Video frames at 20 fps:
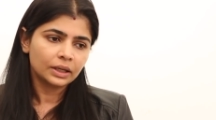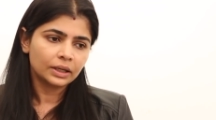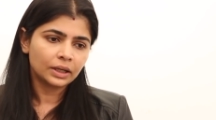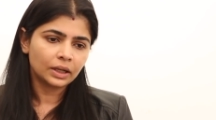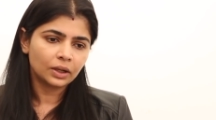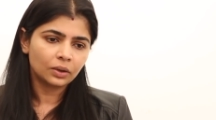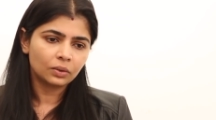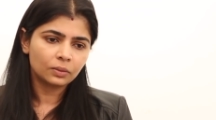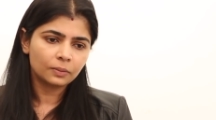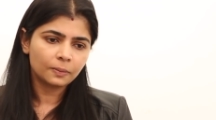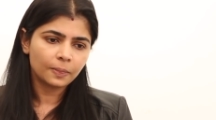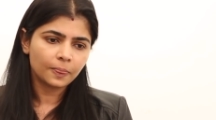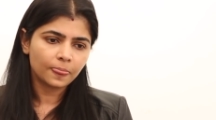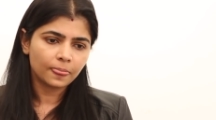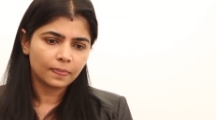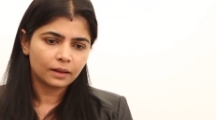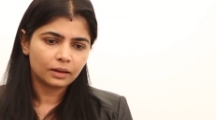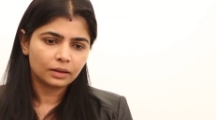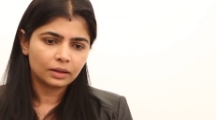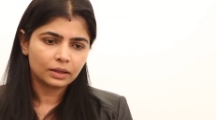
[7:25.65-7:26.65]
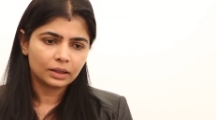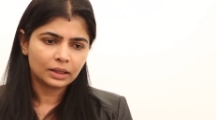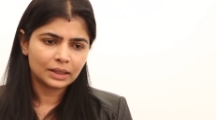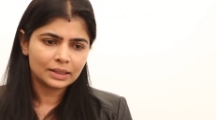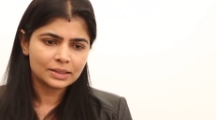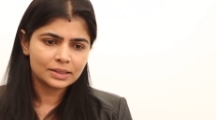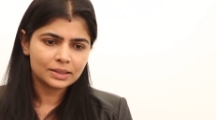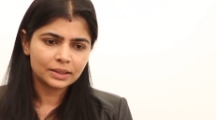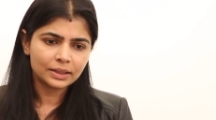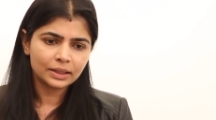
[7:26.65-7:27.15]
Now,
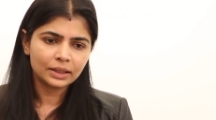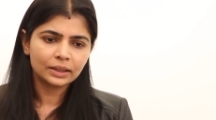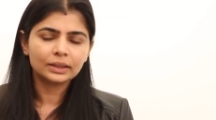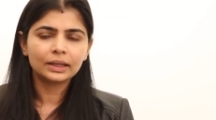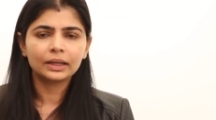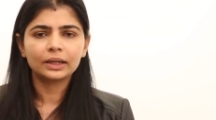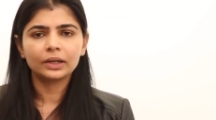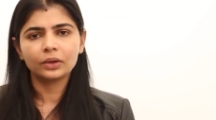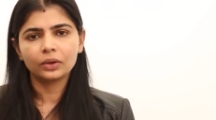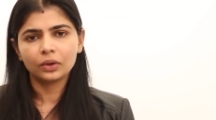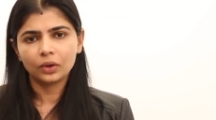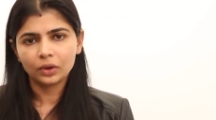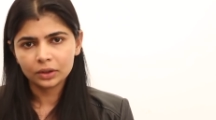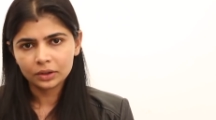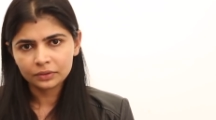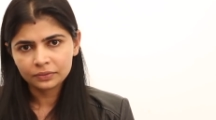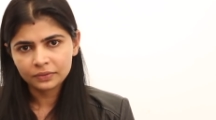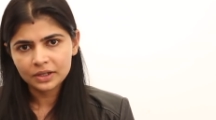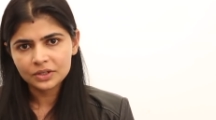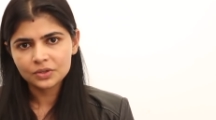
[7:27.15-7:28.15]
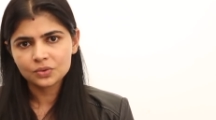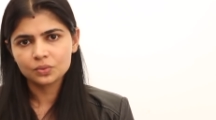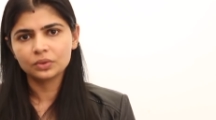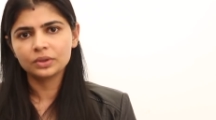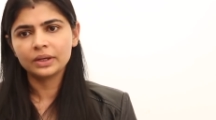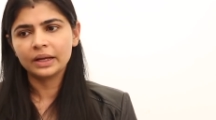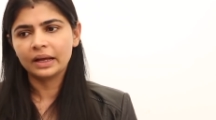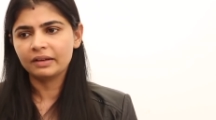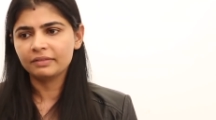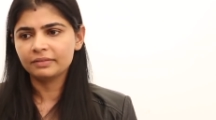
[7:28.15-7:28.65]
considering that a lot of us
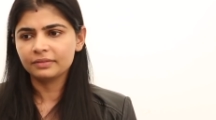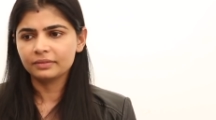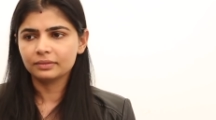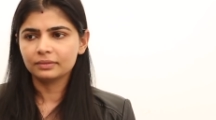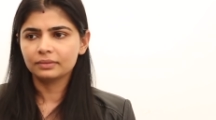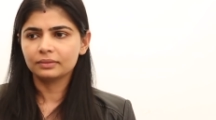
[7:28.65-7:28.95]
would have